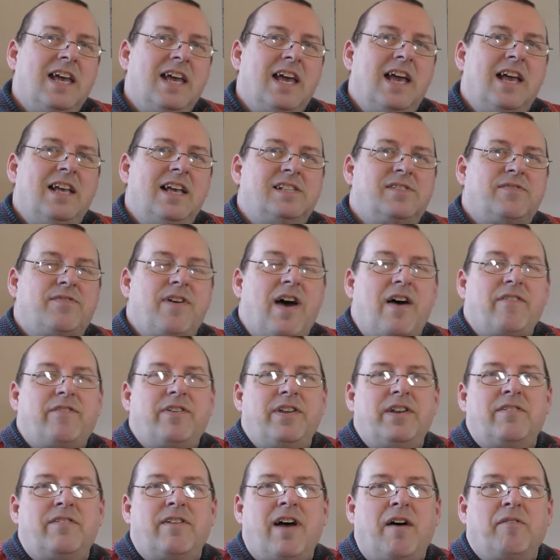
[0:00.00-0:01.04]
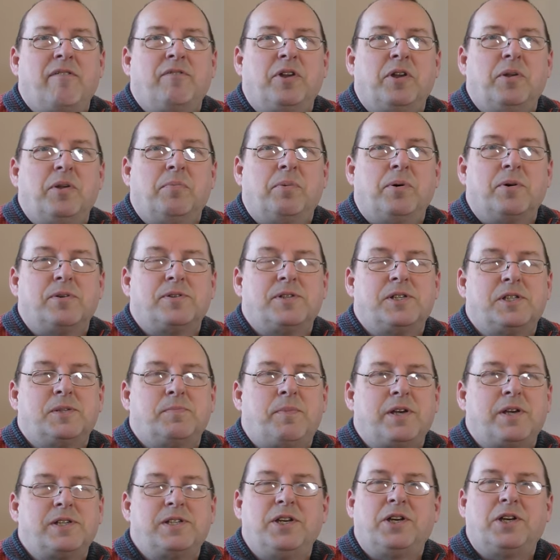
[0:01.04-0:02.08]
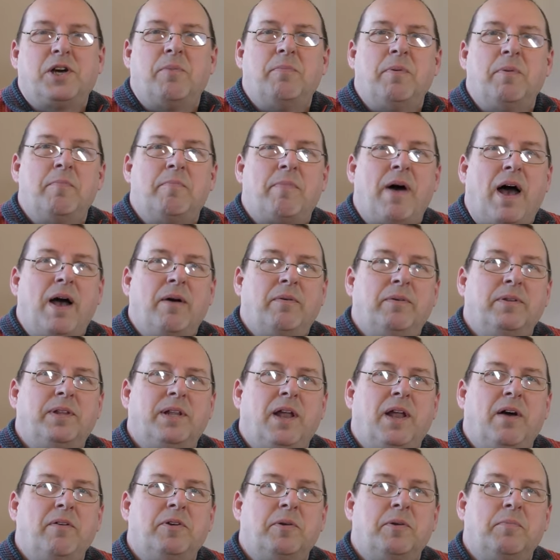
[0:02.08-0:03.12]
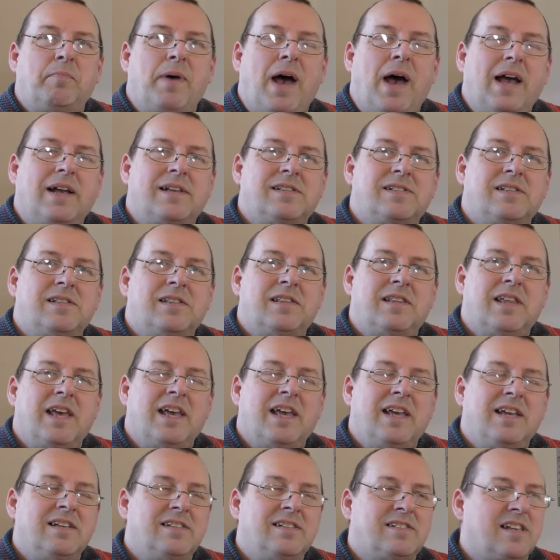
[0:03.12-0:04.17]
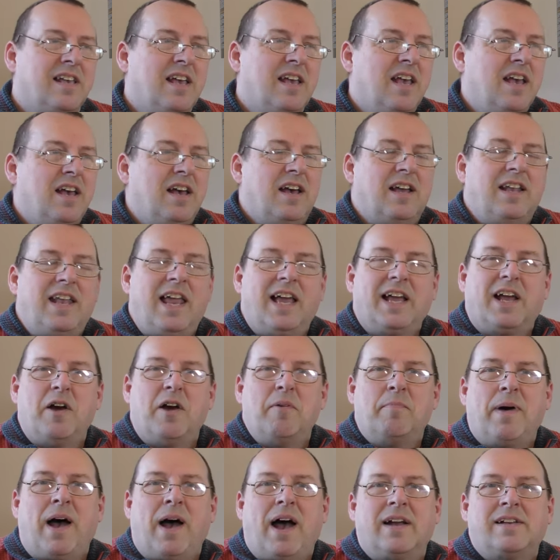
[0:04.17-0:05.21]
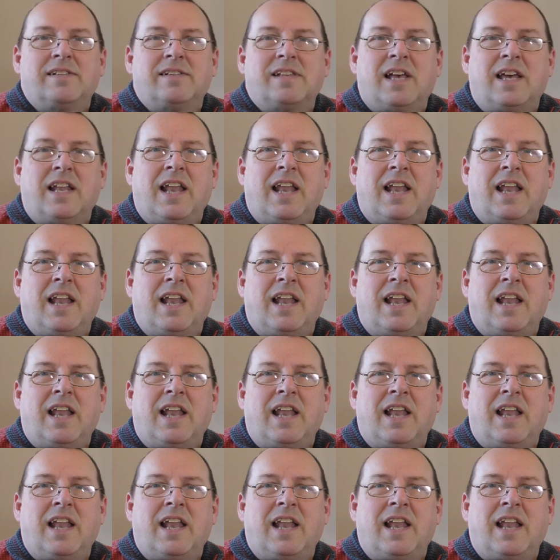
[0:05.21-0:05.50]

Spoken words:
is faffing around on a bus, especially coming back with a load of bags and things, Lego bags.